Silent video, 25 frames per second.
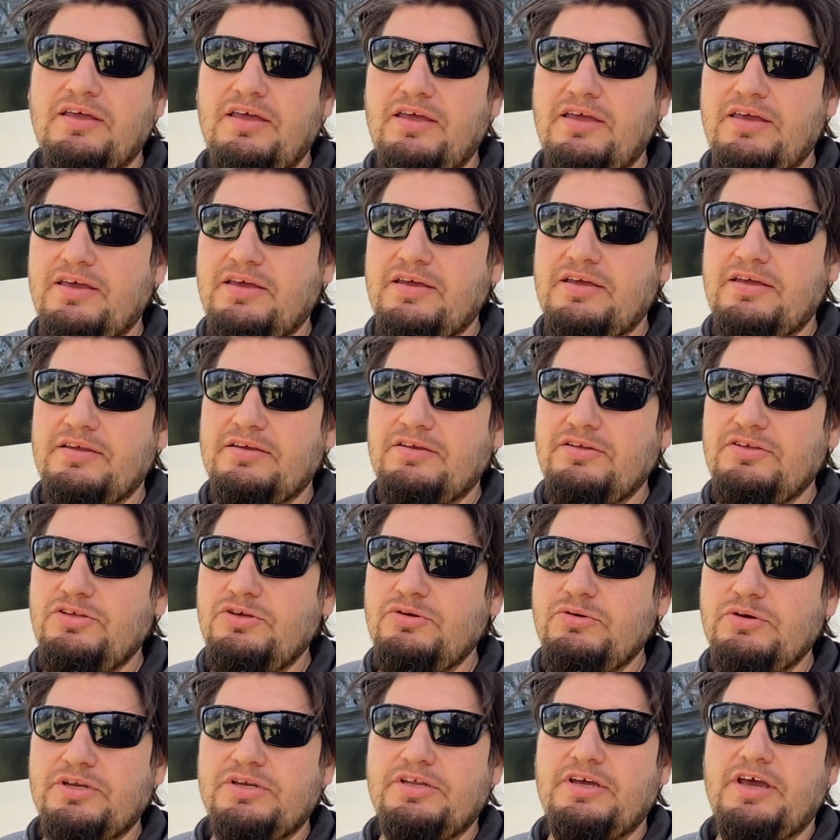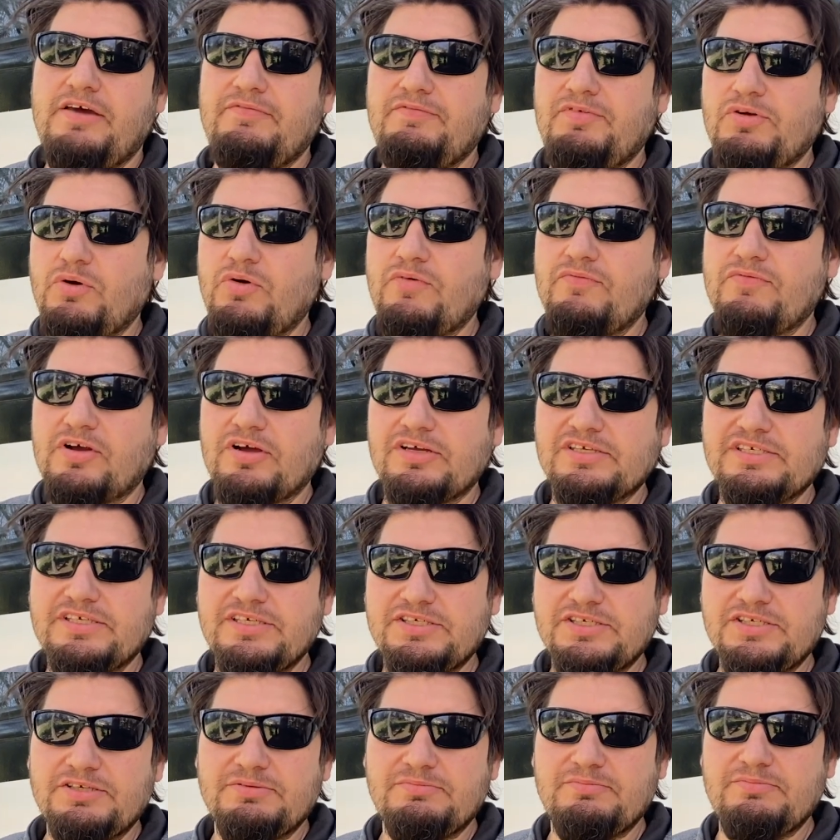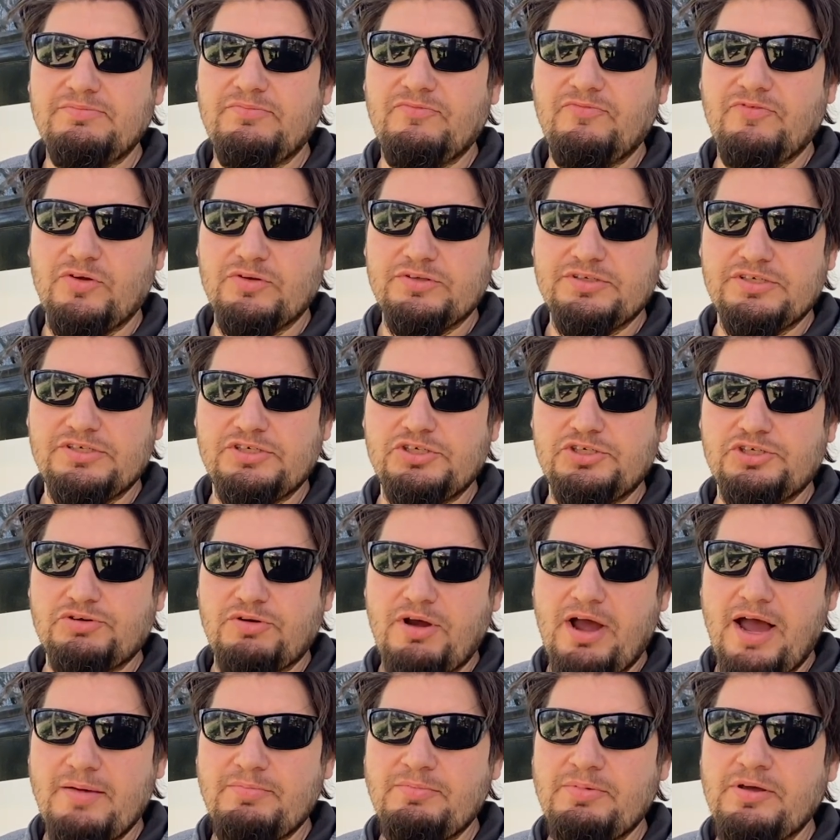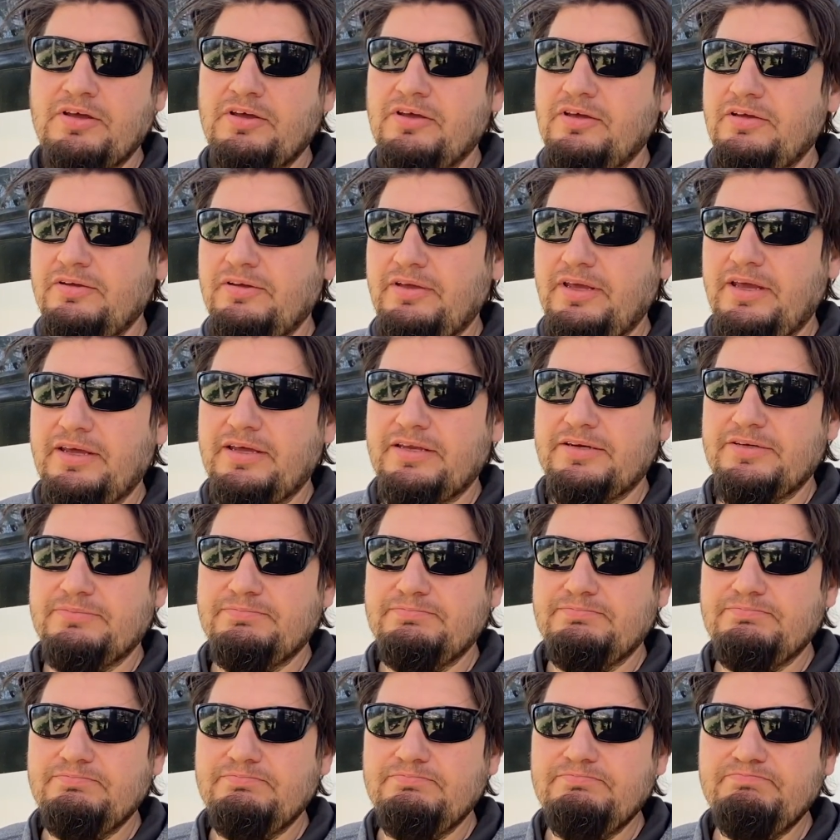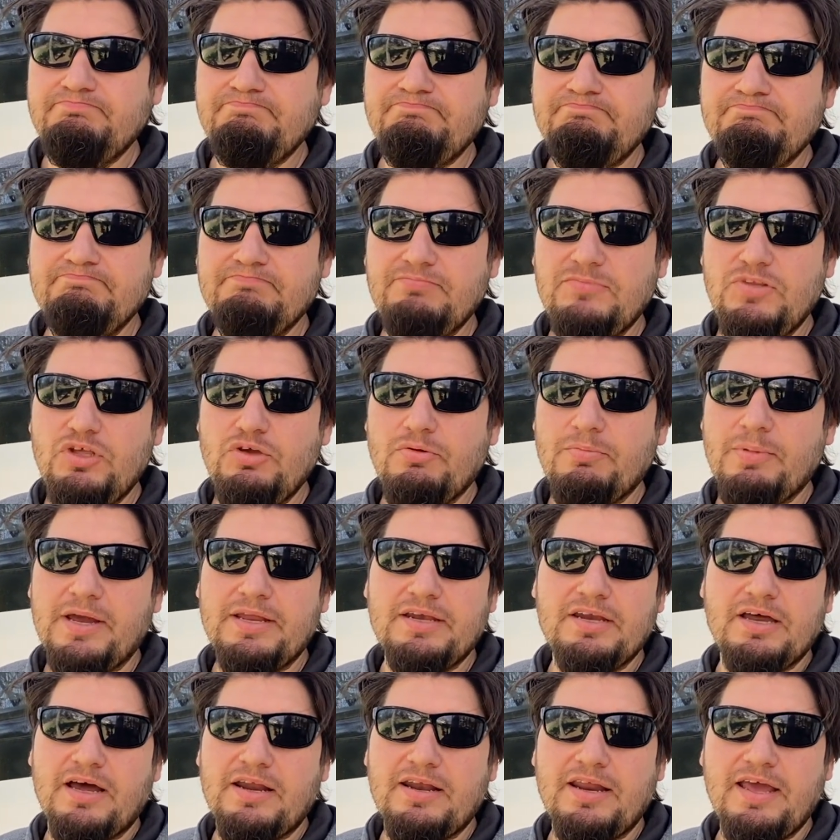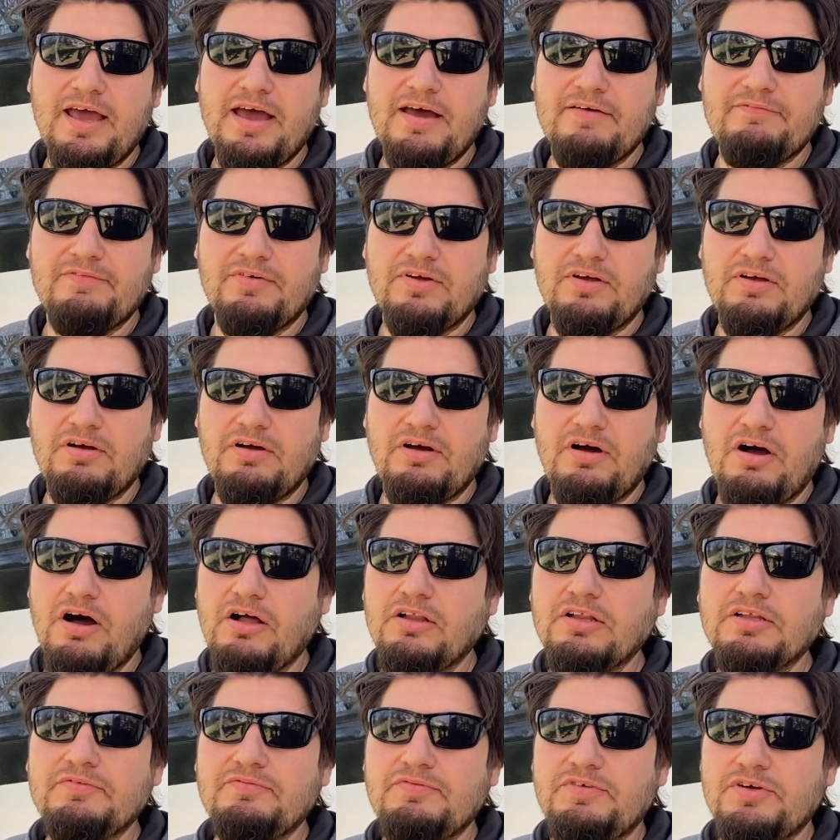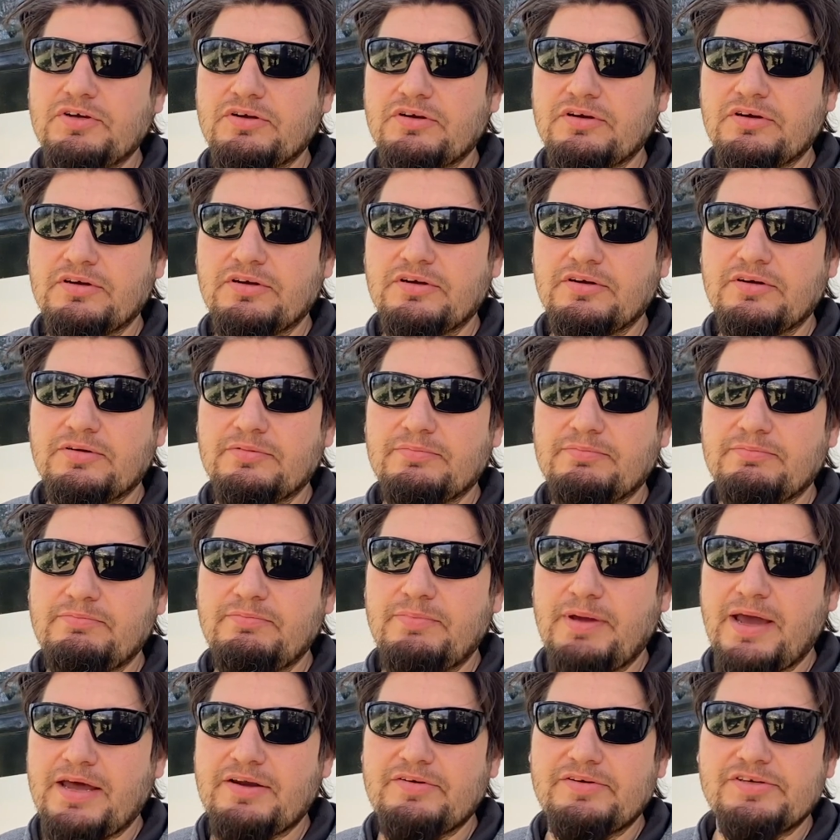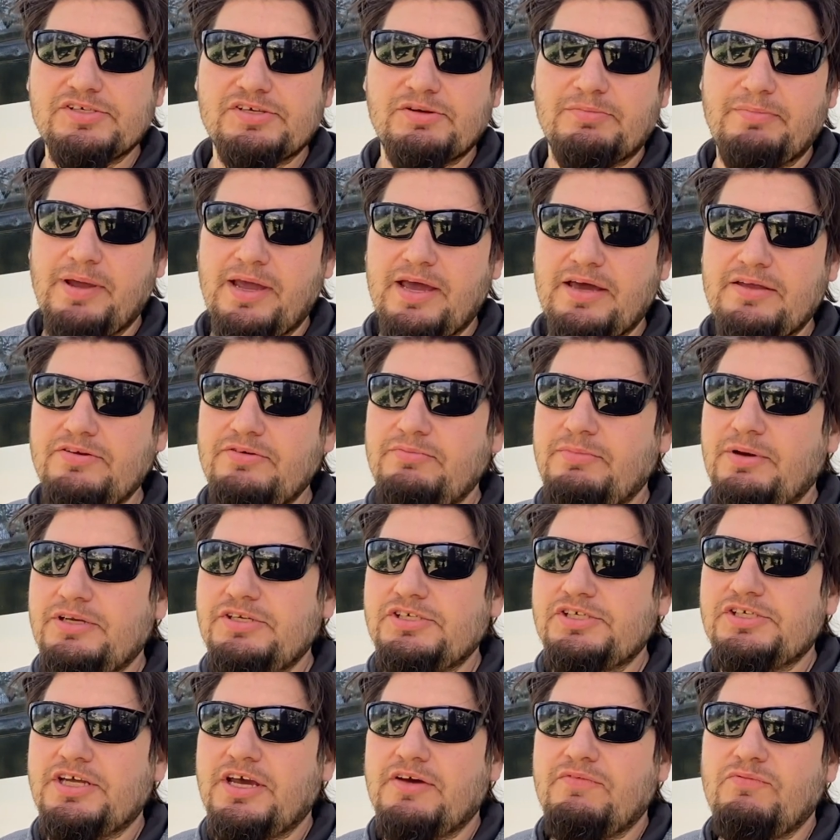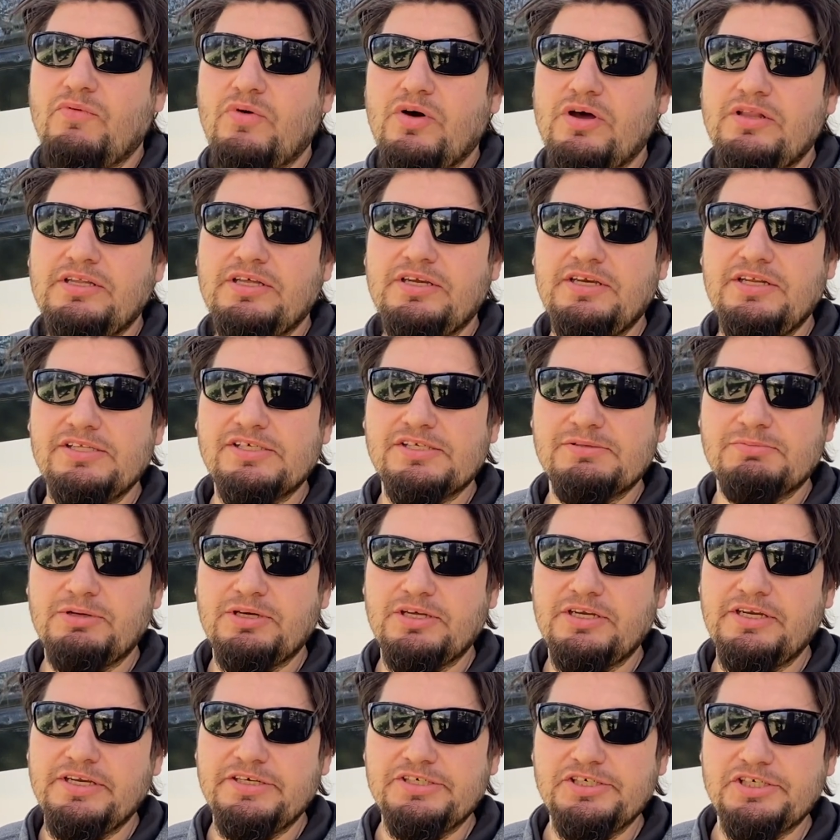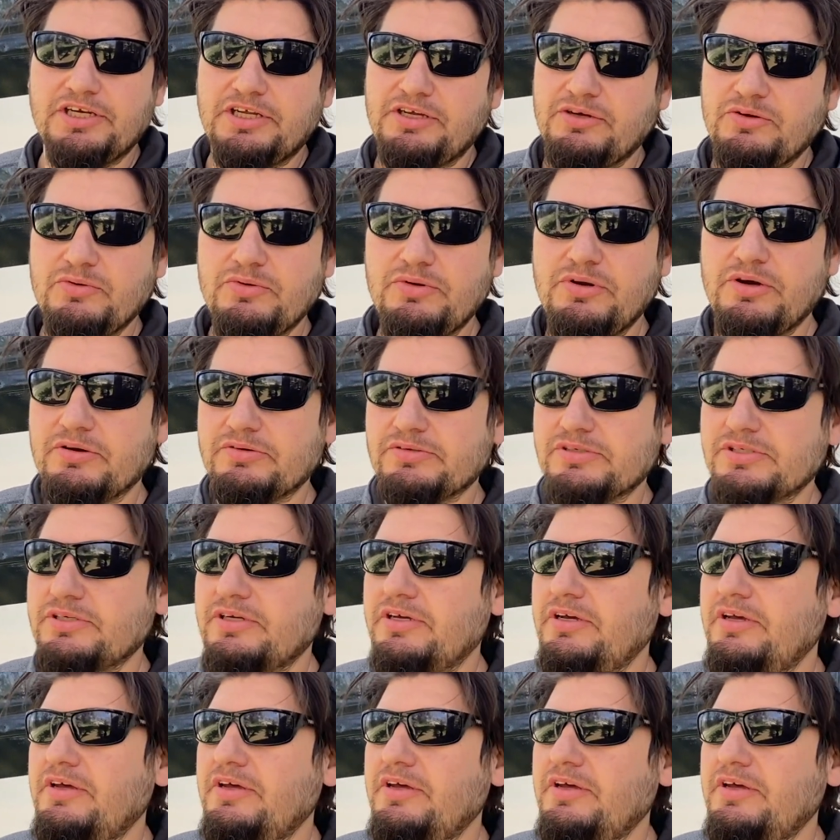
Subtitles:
And you can have your overall system voltage drop, and you might not have all of your batteries are bad. You might just have one that needs some conditioning. Who knows?